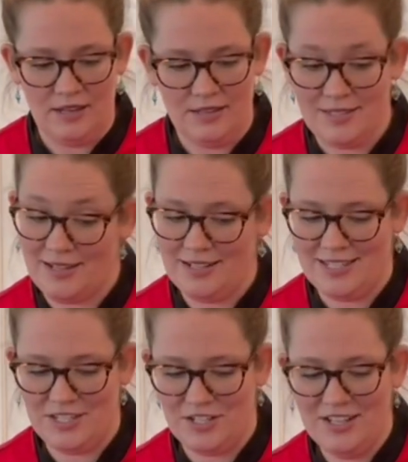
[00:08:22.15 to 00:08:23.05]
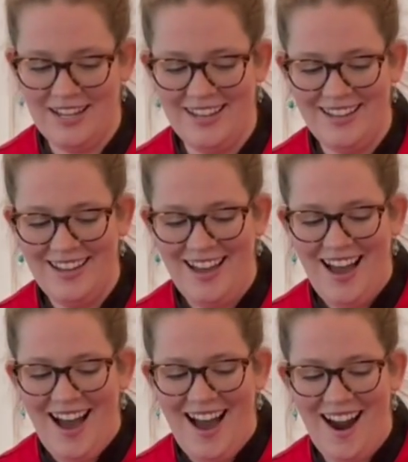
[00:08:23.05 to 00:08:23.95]
it's gonna sizzle,
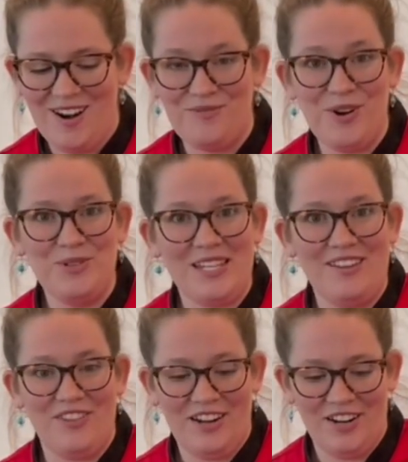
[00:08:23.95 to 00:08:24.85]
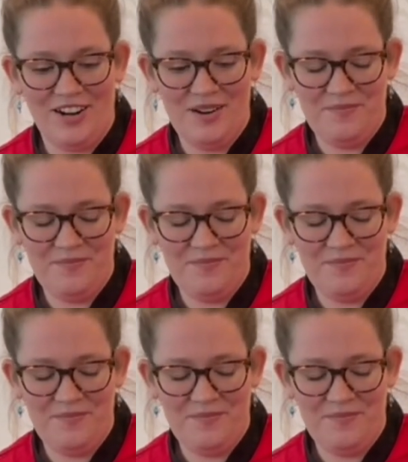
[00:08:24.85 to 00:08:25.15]
our rosé vinegar.